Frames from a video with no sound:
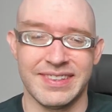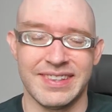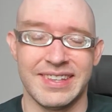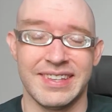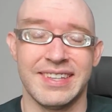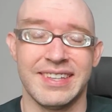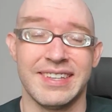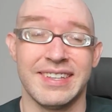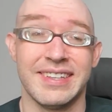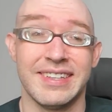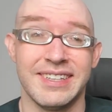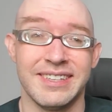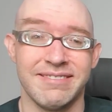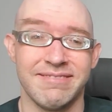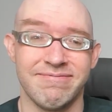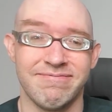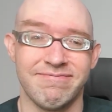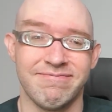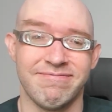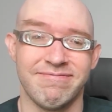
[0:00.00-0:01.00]

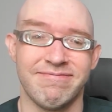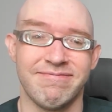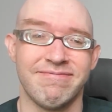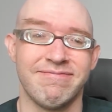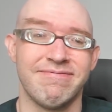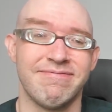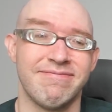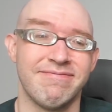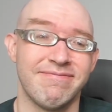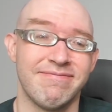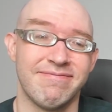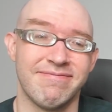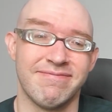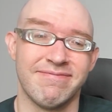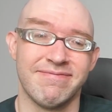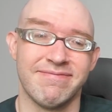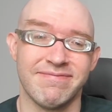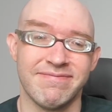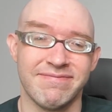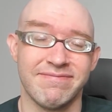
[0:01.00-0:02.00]

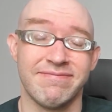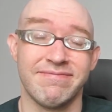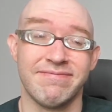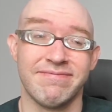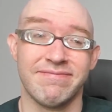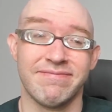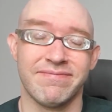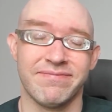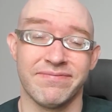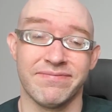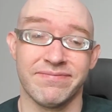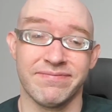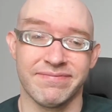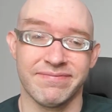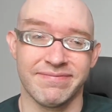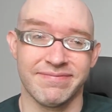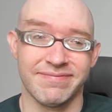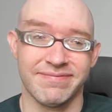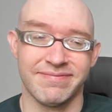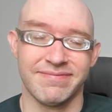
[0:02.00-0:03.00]

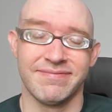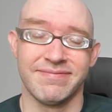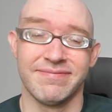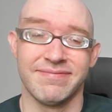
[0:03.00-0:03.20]
[no speech]